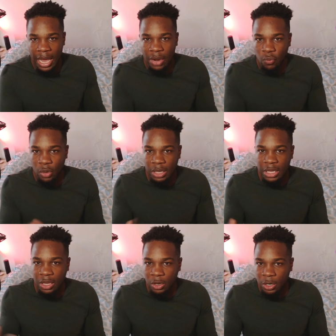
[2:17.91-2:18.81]
and
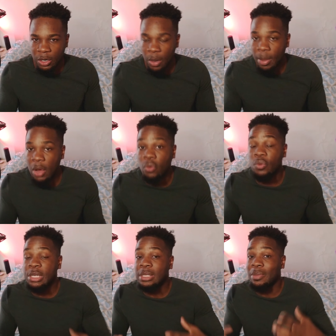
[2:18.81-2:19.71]
really learn about
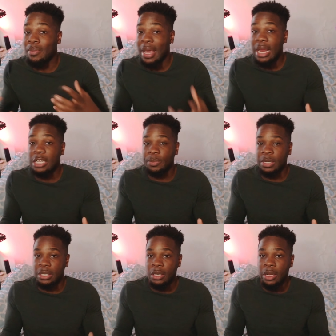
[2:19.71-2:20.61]
risk
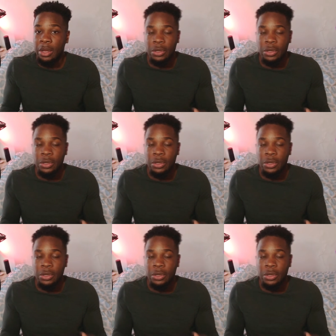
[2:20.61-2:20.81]
management,